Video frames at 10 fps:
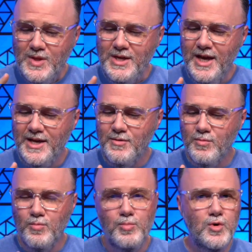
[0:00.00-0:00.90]
and
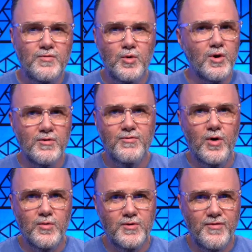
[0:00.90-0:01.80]
move the work
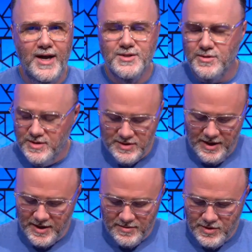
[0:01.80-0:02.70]
forward faster is
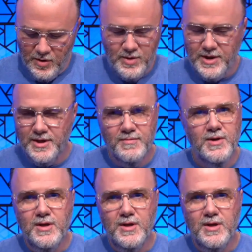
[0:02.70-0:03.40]
totally